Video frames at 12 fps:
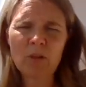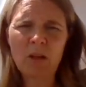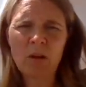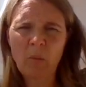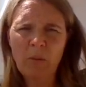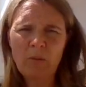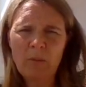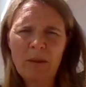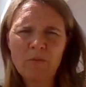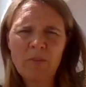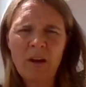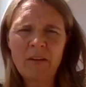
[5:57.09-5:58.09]
along with
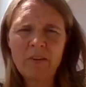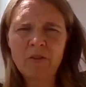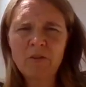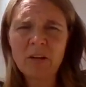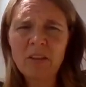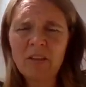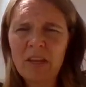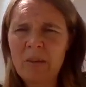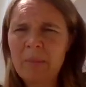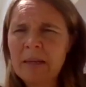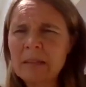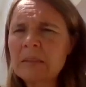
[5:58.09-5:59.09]
about 500 other
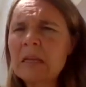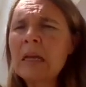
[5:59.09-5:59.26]
emails.